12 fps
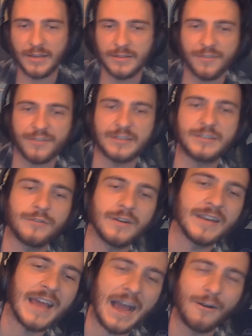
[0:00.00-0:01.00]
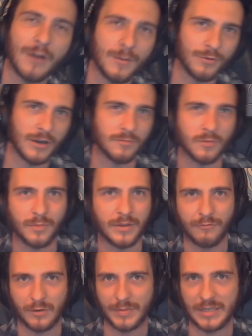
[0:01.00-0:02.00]
listened to it now, I probably
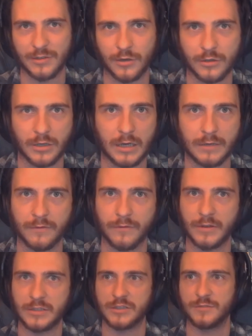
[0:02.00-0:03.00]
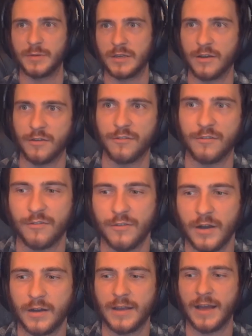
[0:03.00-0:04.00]
would be turned off of it just because it's
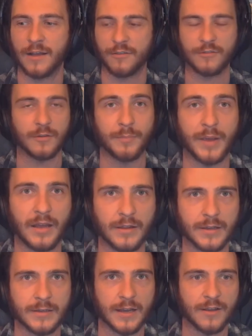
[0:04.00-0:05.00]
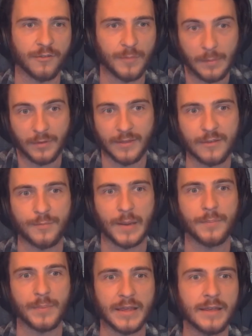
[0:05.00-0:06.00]
not as compelling as maybe this
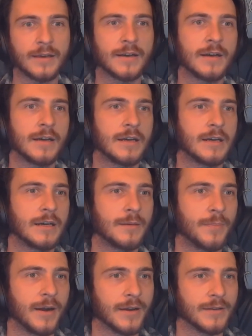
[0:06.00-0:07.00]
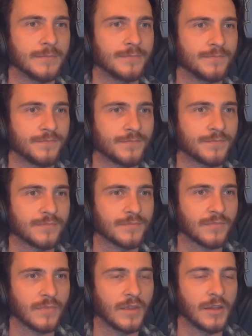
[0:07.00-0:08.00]
might be, but
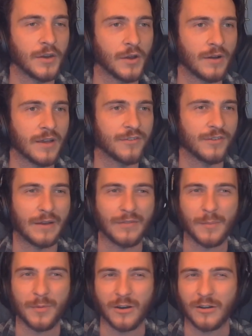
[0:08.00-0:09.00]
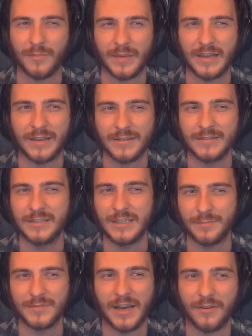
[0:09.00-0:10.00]
you know, I still have that part of me
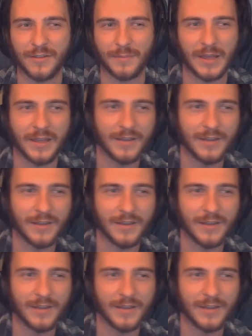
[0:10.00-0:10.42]
deep down in me.